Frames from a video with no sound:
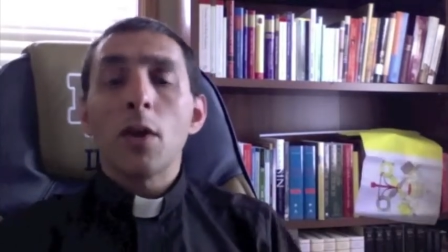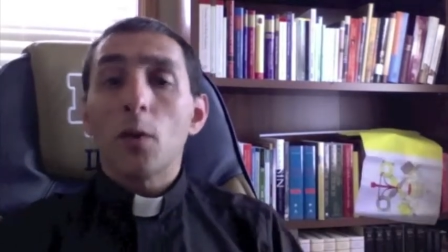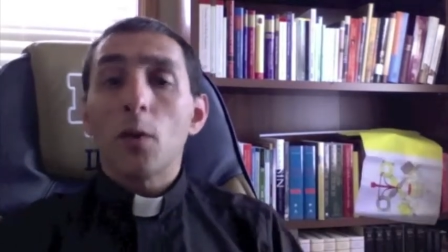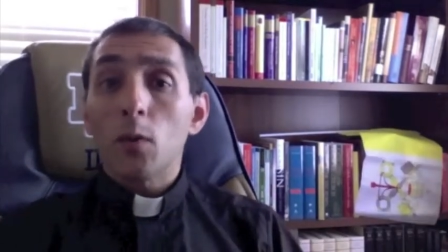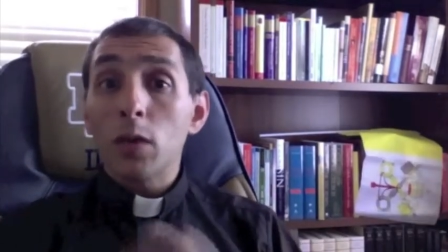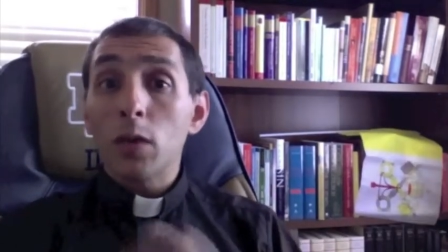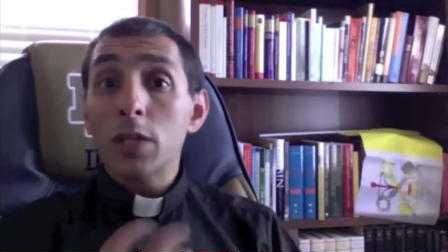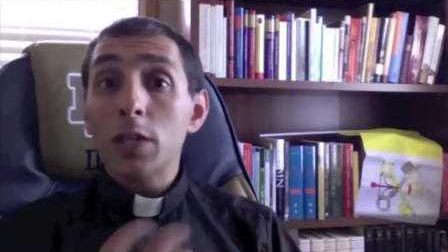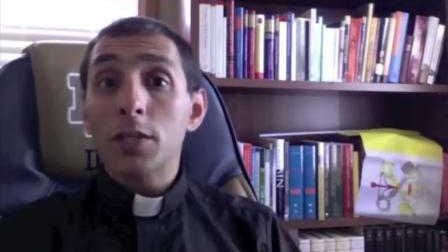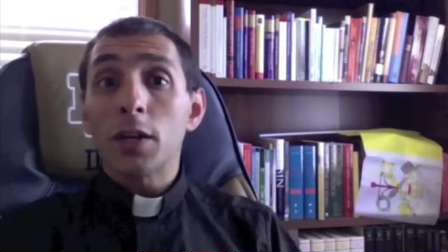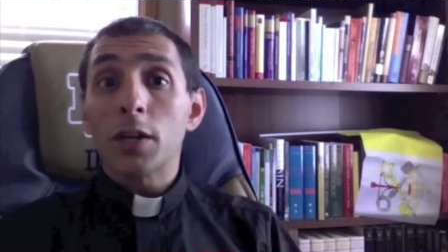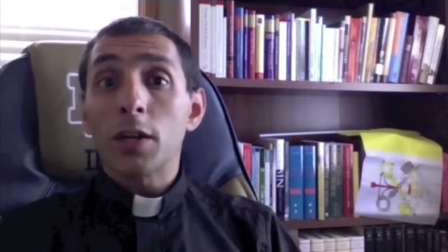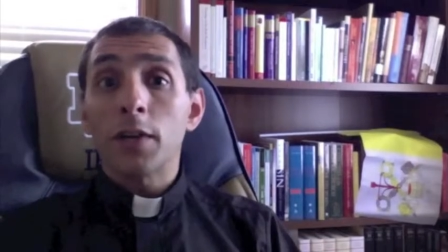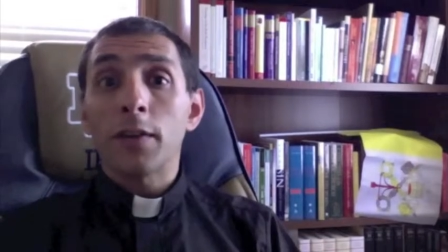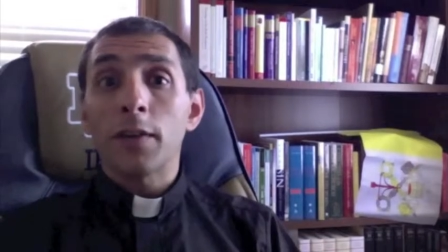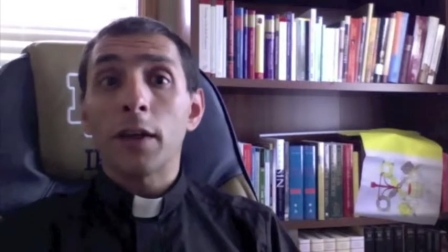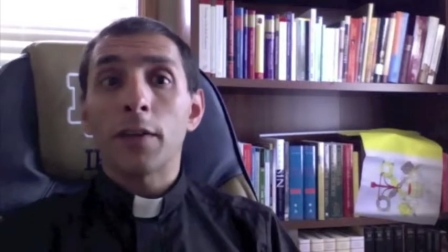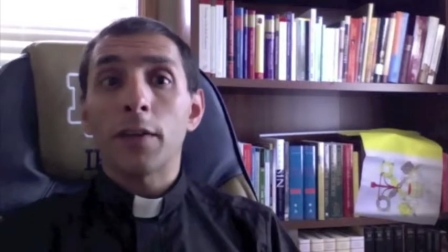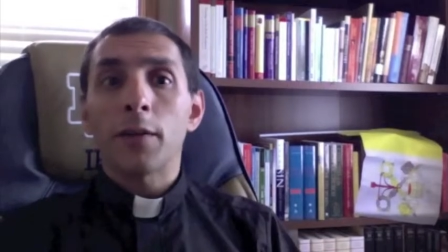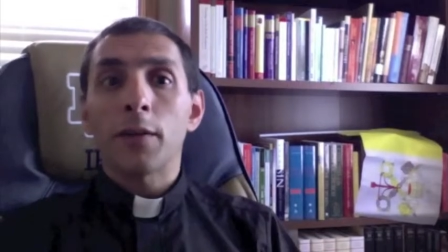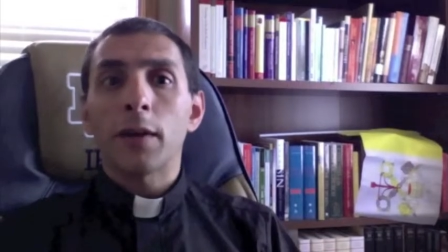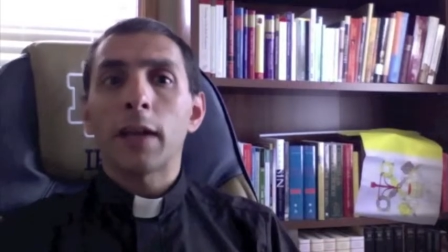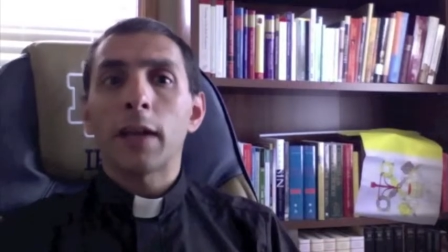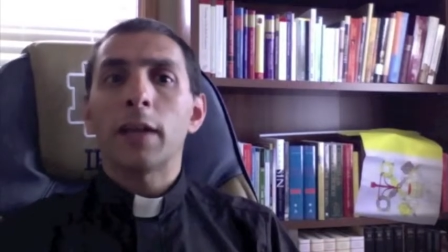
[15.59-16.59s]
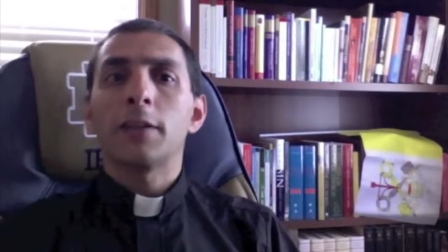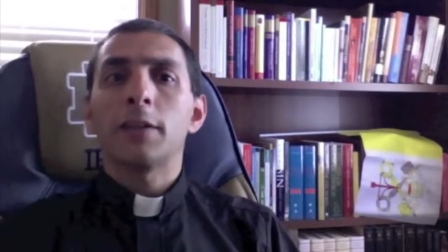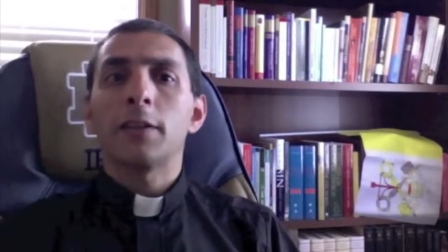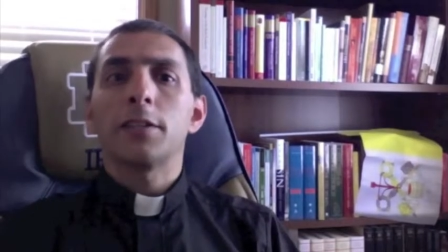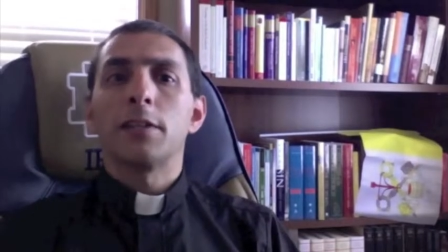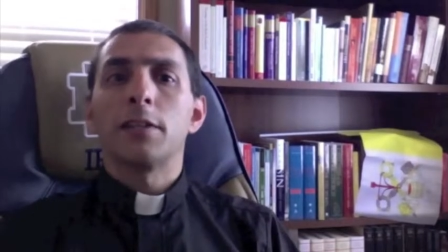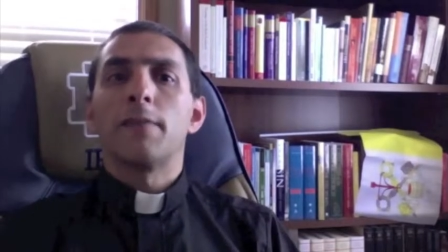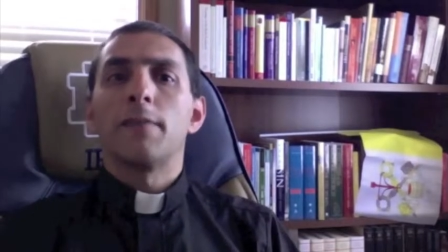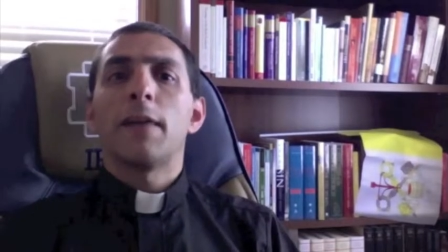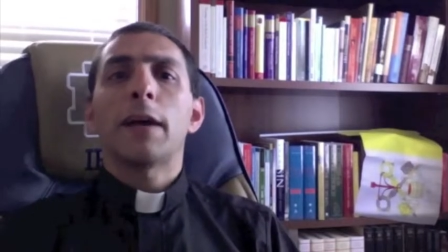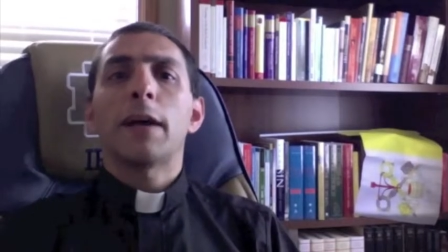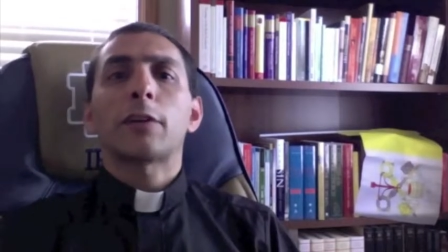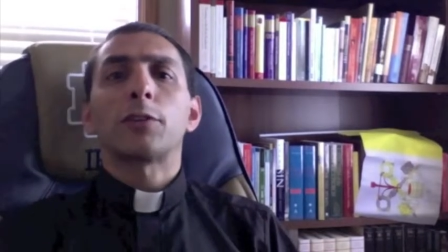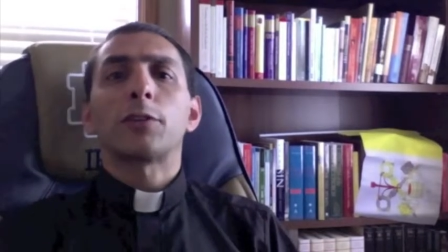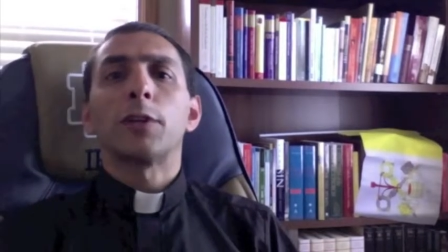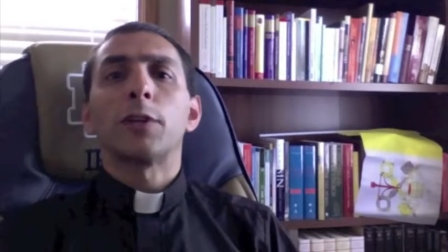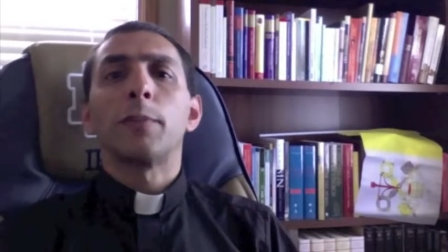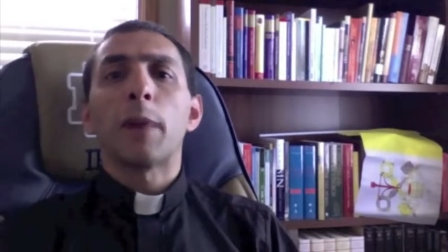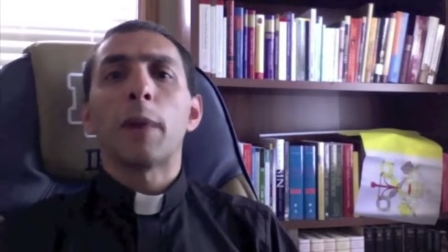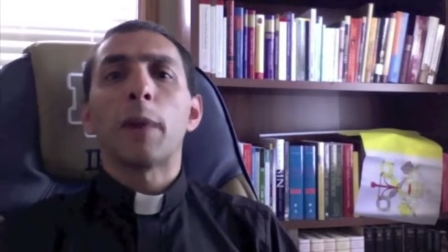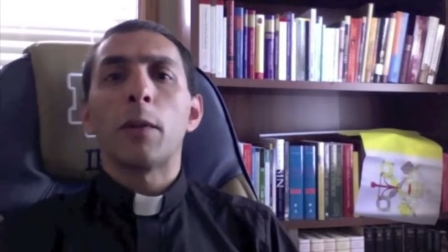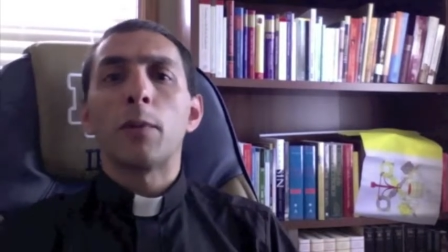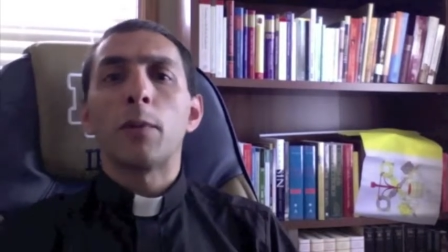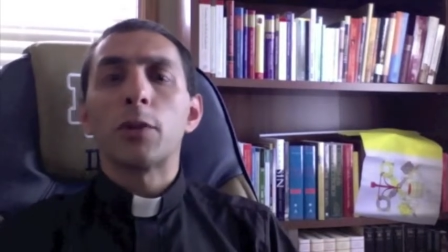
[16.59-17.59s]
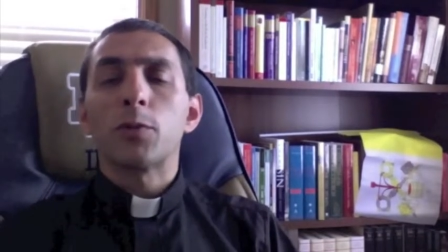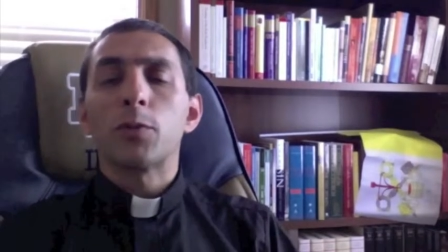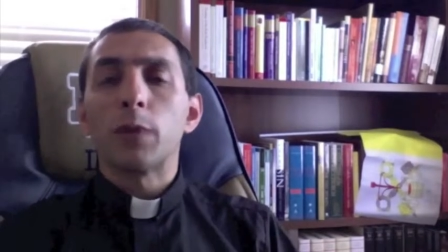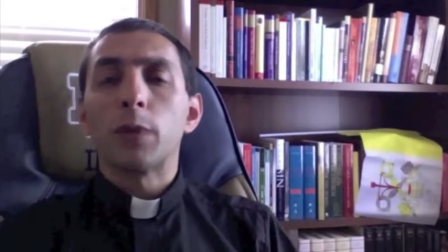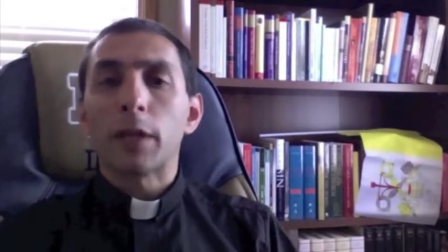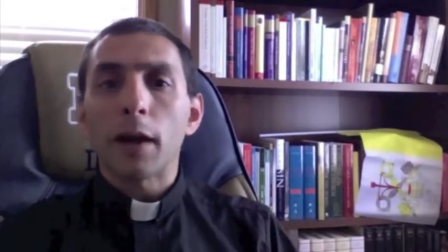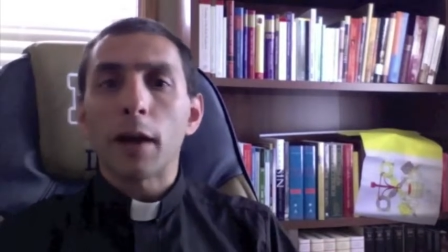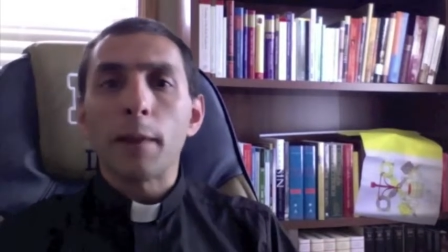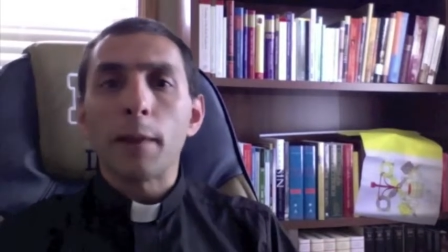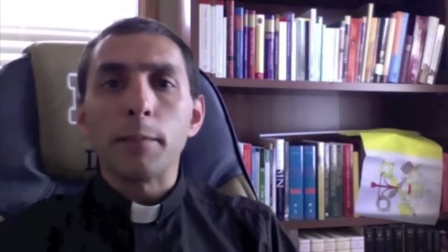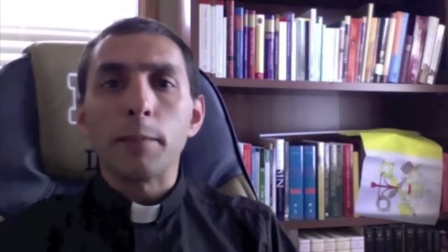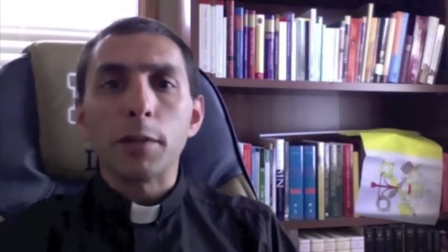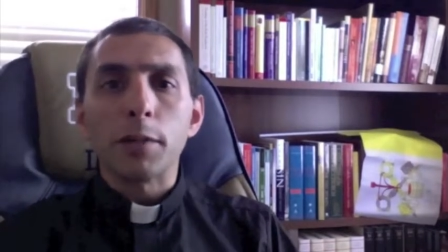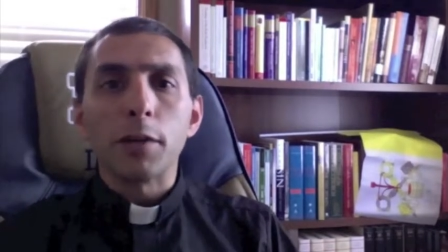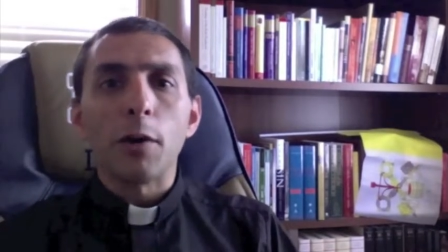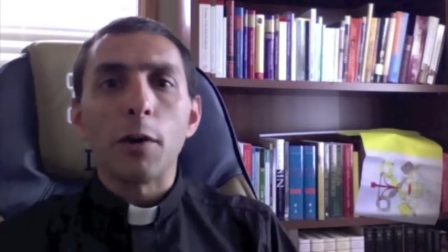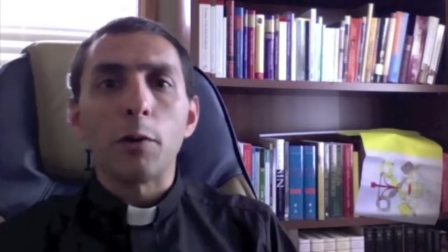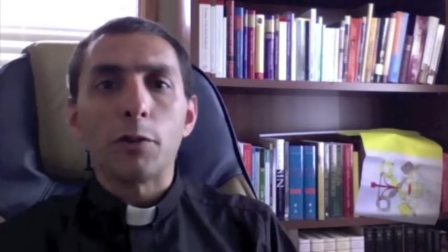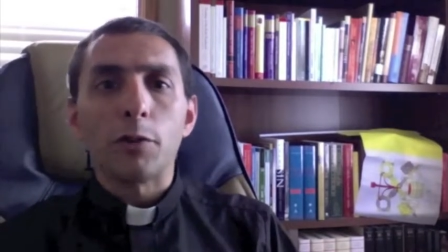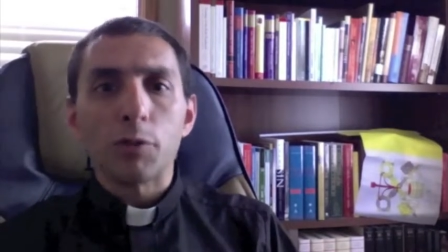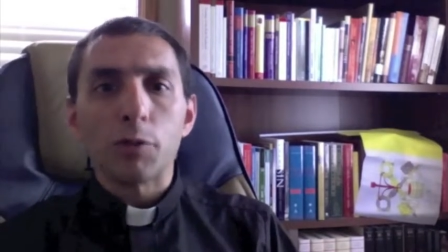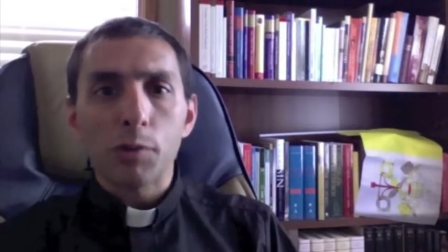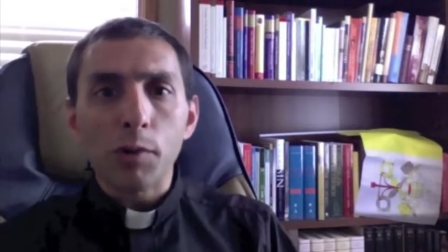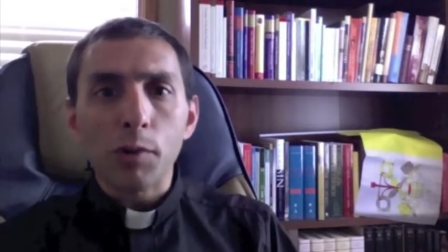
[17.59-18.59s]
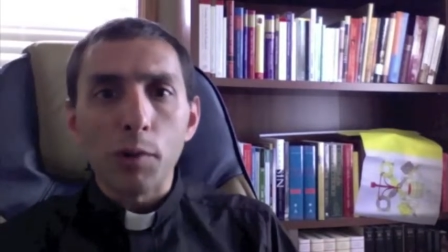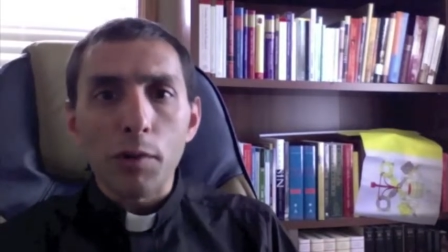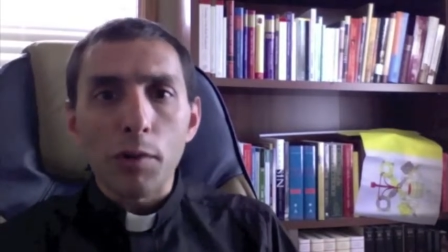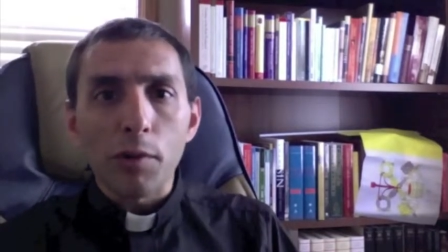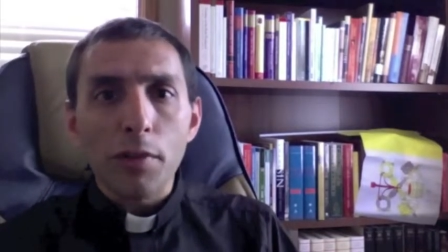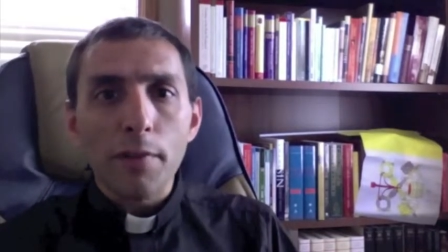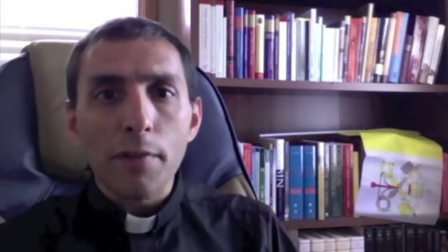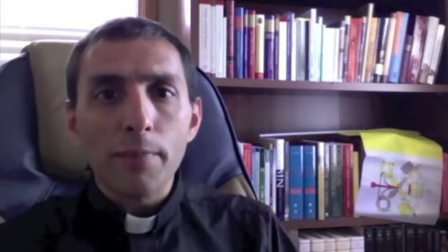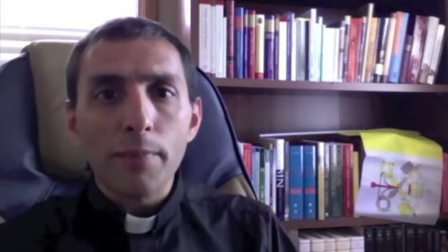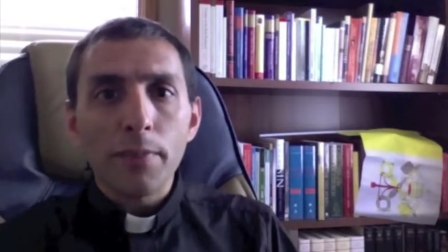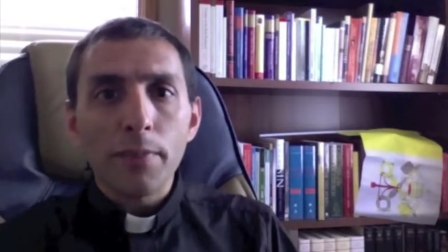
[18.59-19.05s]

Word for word: Reason, on the other hand, is the faculty by which we come to know truth.